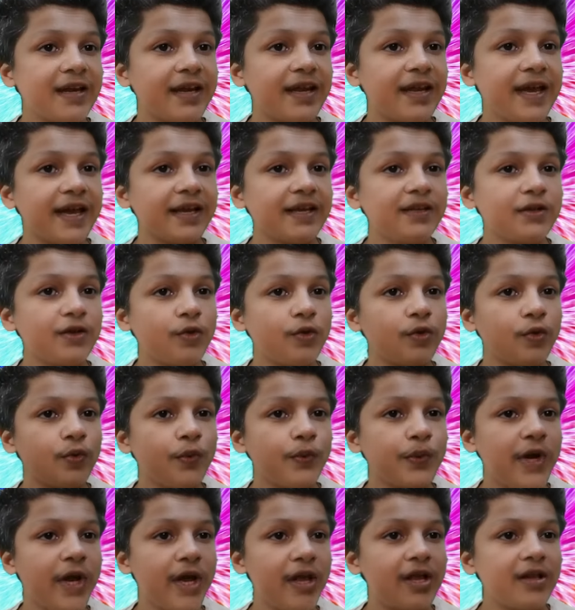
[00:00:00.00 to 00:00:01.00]
like the
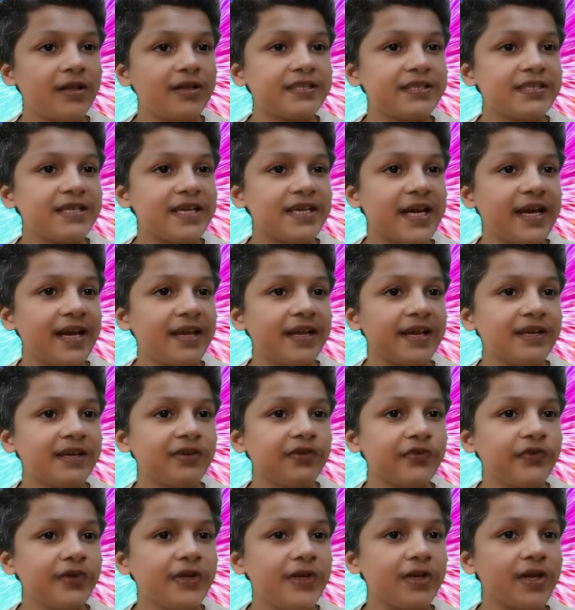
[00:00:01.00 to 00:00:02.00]
overall style and
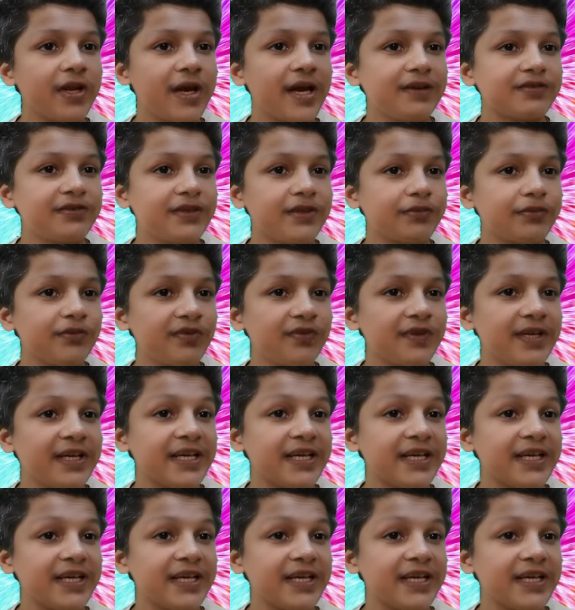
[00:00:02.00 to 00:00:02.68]
feel of the movie.